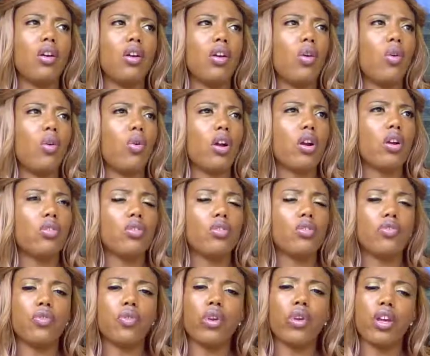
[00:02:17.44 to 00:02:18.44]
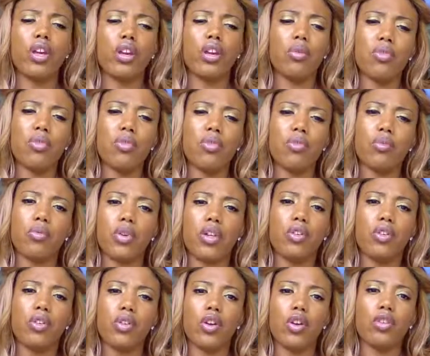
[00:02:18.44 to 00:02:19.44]
oracles for you before we
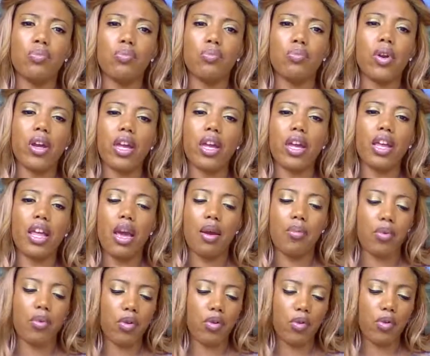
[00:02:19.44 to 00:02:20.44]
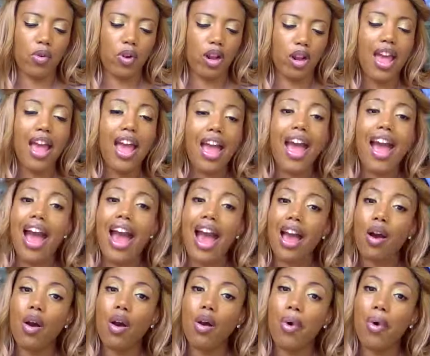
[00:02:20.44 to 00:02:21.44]
do your spread, Capricorn. I
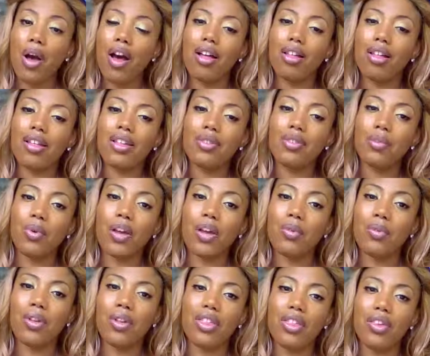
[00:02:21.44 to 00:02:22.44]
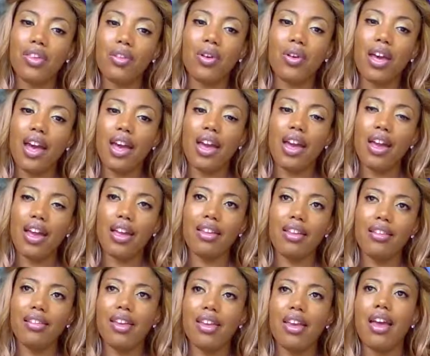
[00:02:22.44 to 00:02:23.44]
hope all is well with you
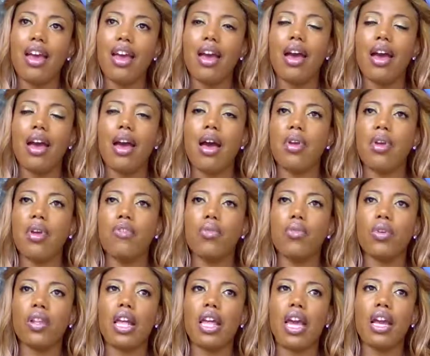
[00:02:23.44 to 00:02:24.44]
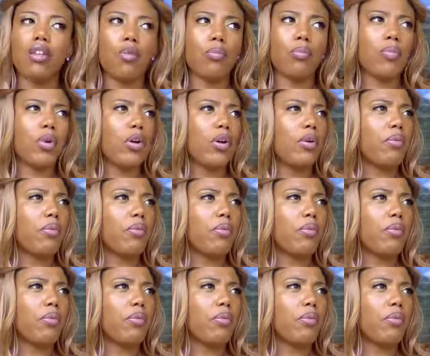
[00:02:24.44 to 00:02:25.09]
guys. If you would like to book